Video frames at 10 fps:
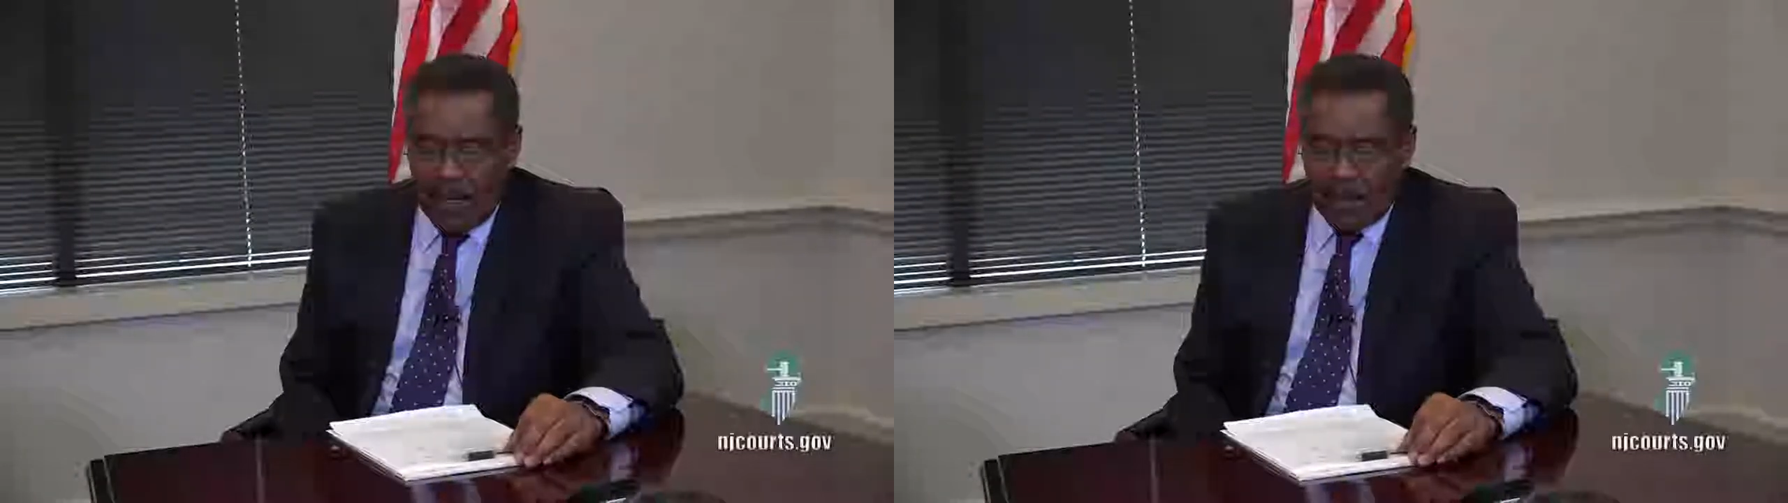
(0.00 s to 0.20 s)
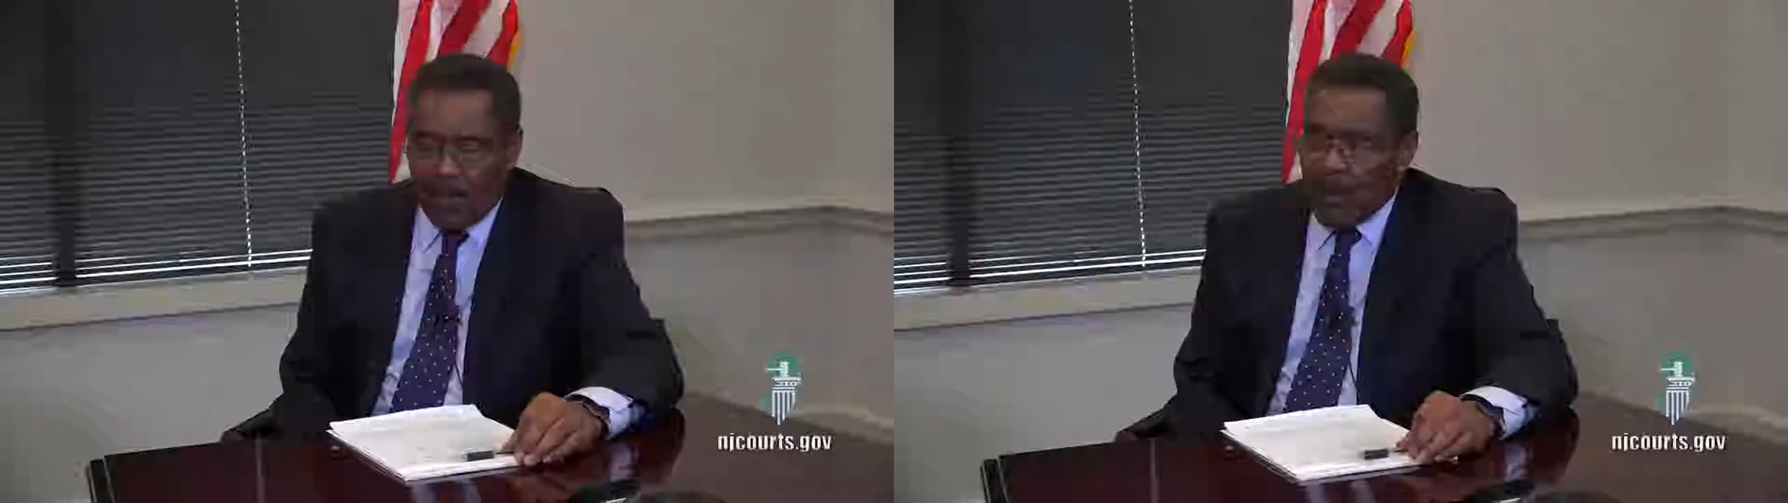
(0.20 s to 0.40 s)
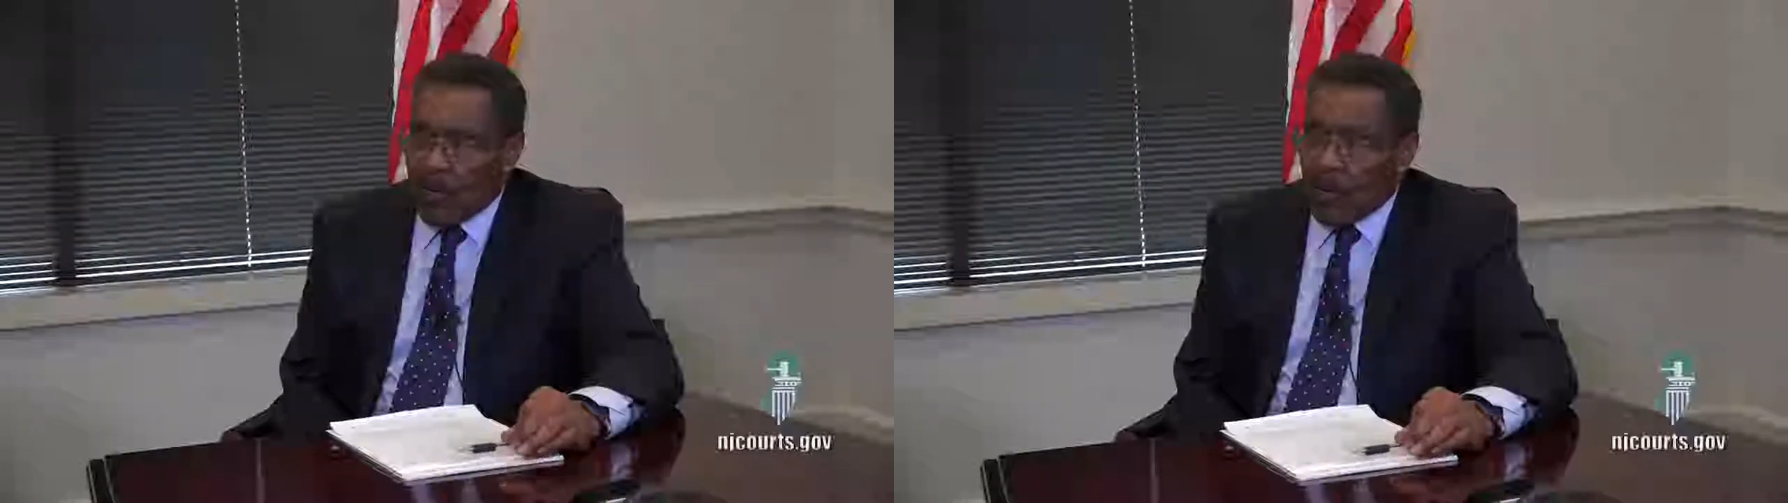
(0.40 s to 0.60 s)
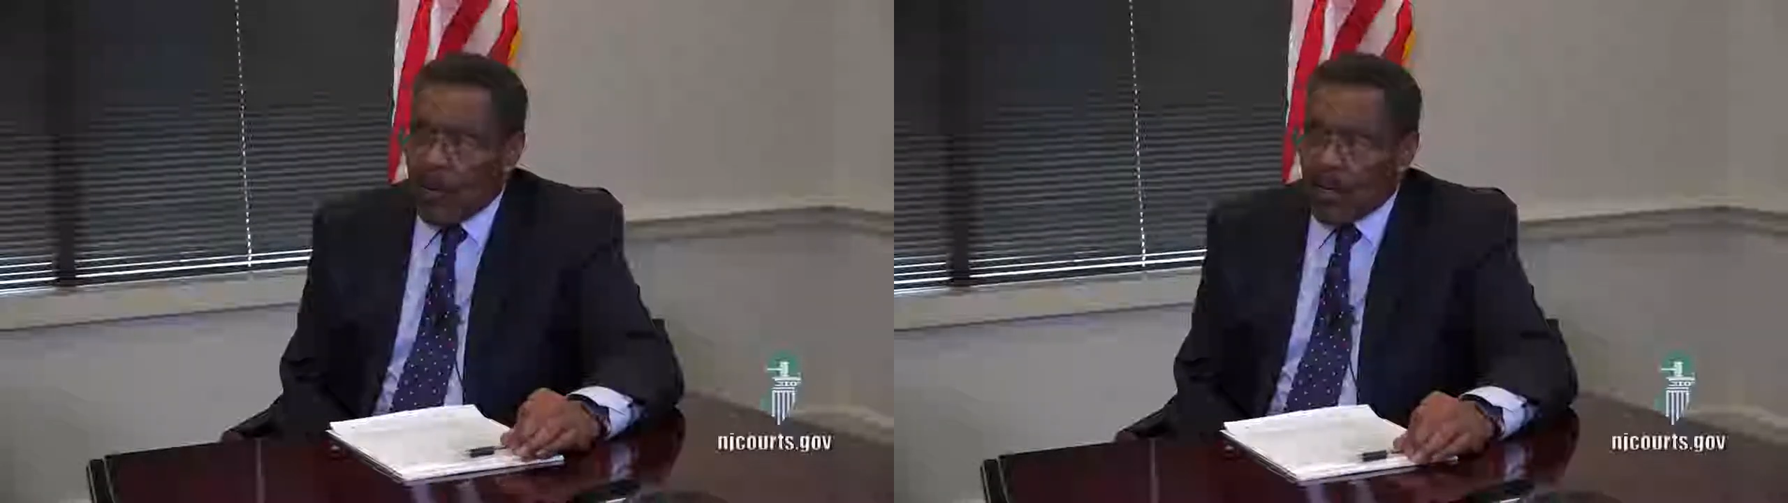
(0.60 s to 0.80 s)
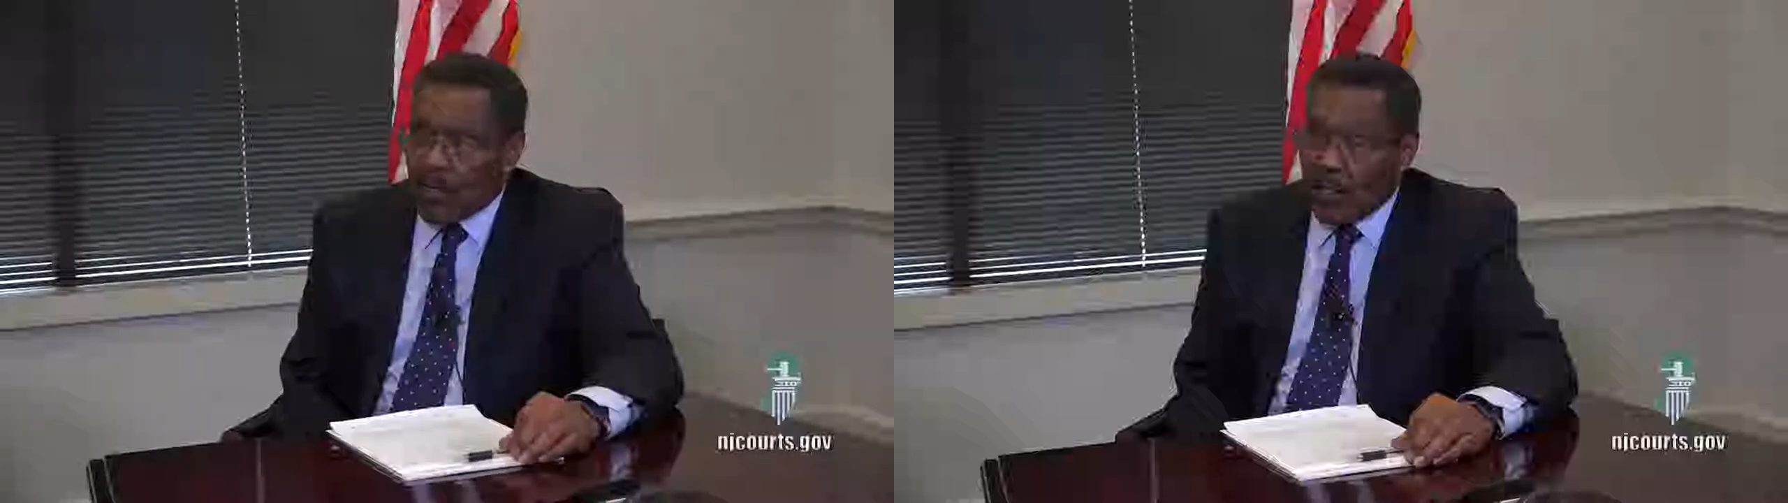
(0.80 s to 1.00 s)
Supreme Court
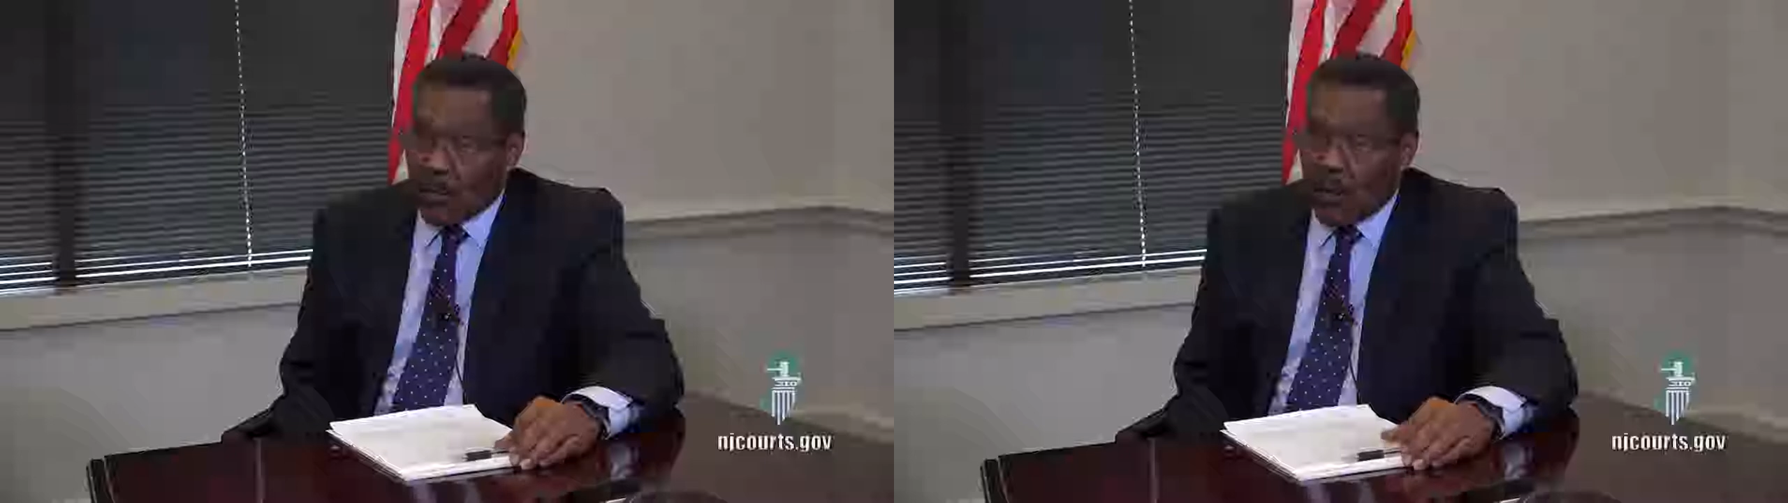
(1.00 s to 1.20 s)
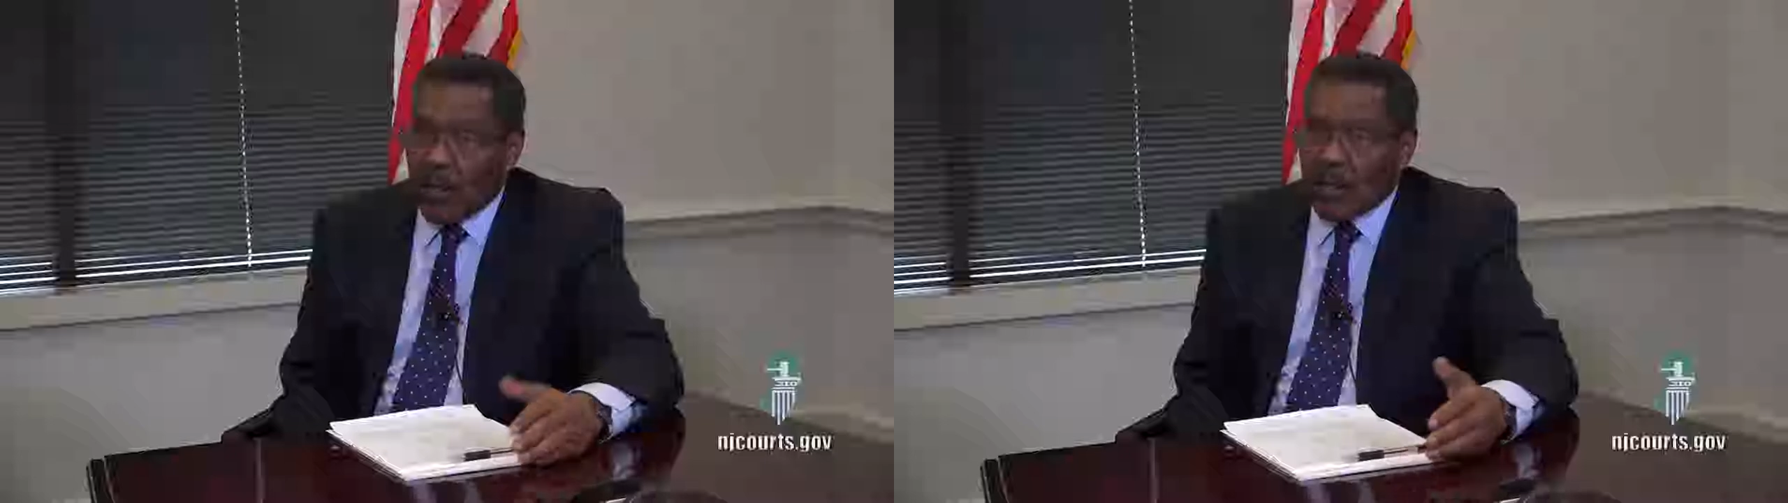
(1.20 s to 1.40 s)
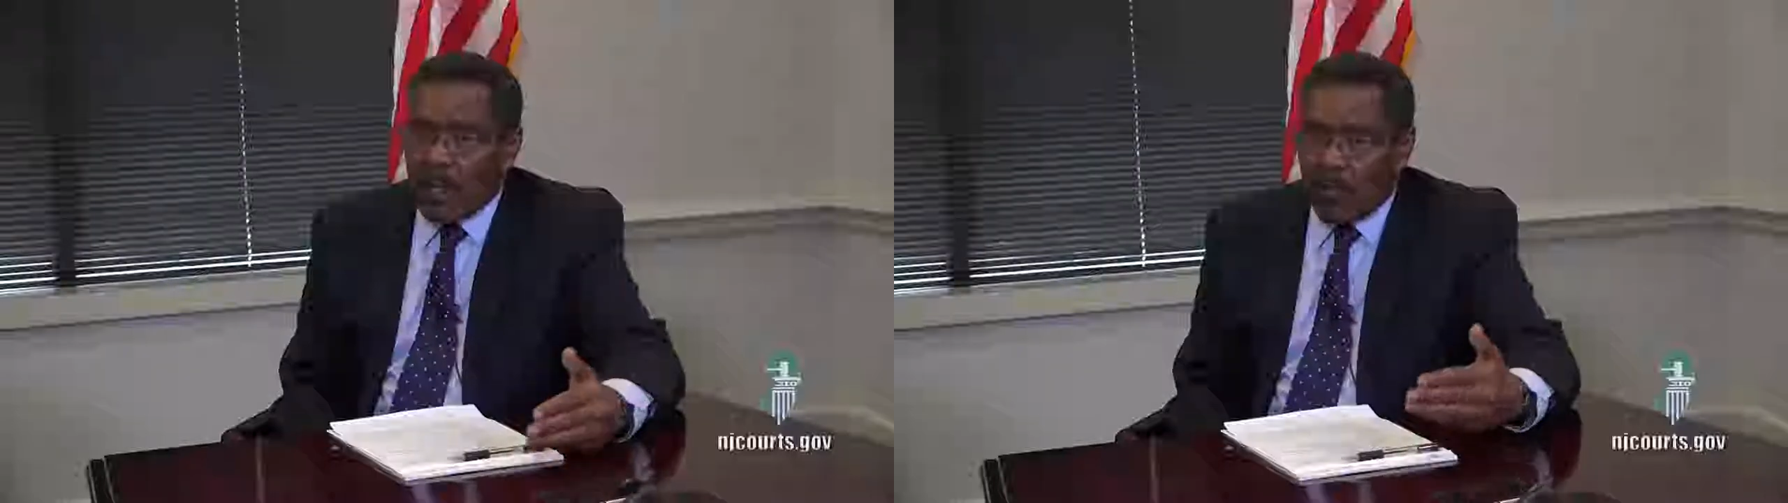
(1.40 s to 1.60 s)
process worked.